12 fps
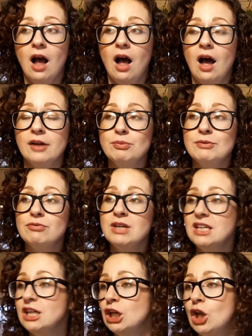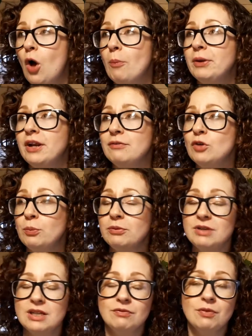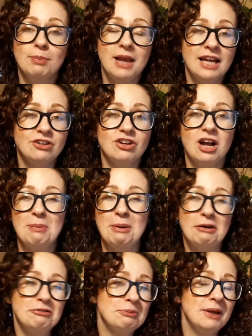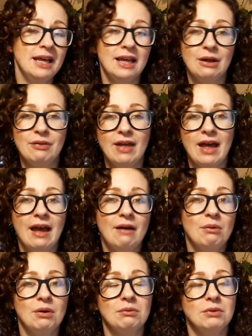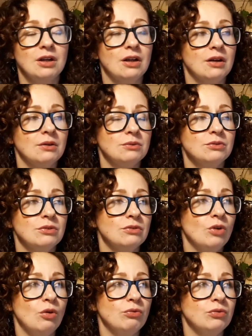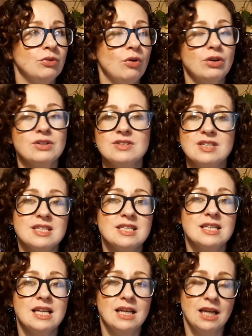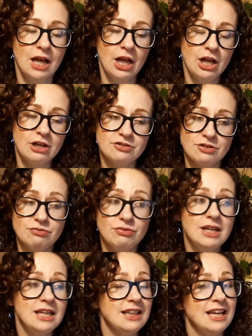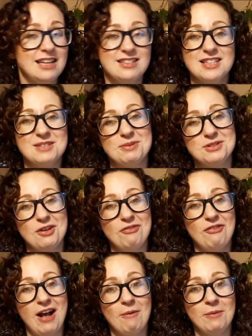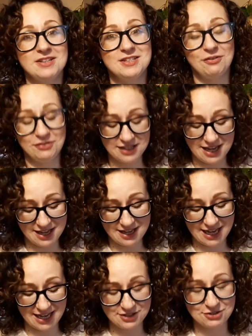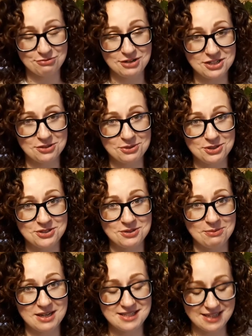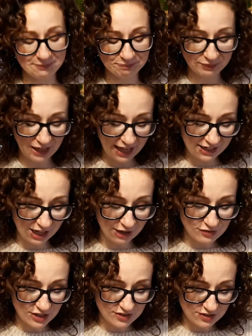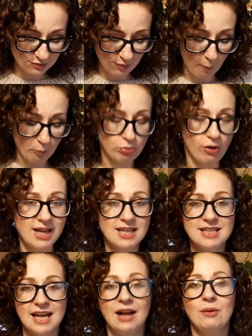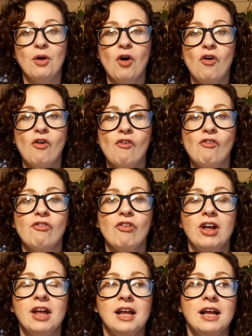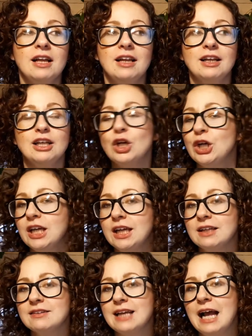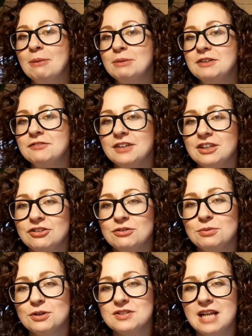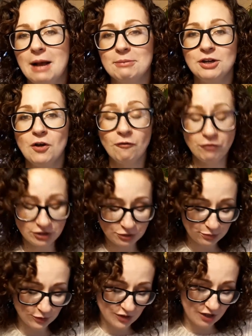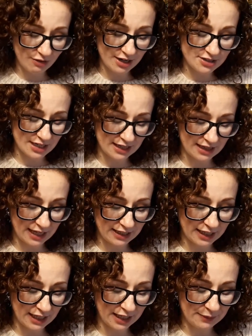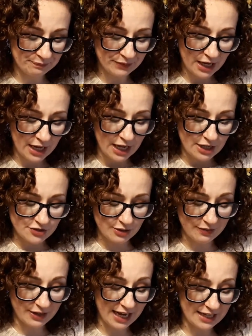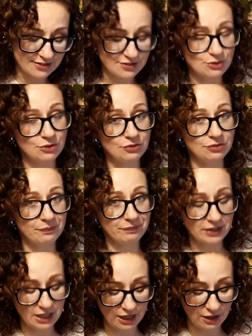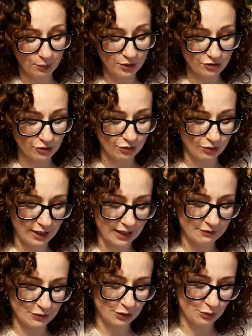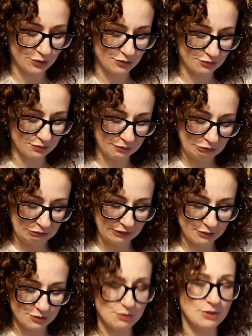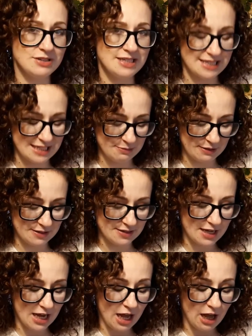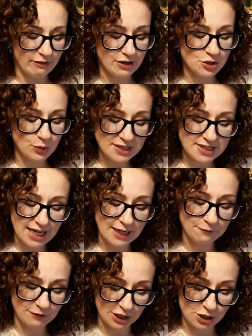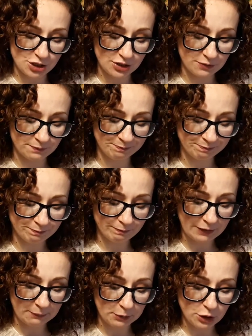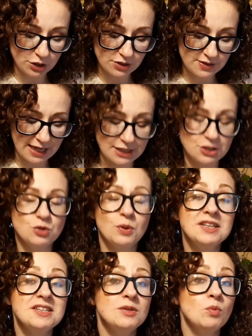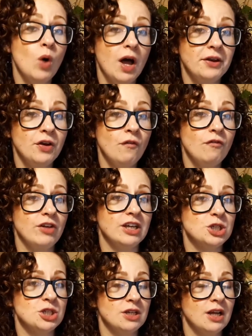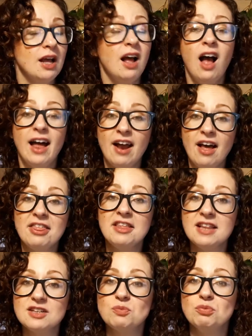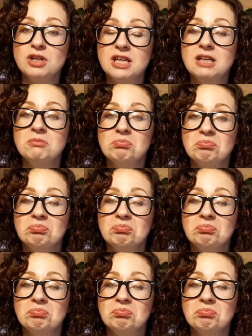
I'd been reading a lot, but I've not been reading for pleasure, apart from here, there, and, you know, not consistently. So really the last 6 months, I found myself again as a reader, which is amazing. And I've done some breakdown of like looking at how many fiction books and how many non-fiction books I read in that year. So in the last sort of year, we shall call it, even though it was mostly 6 months, I read 28 fiction books and 21 non-fiction. And I think that's a pretty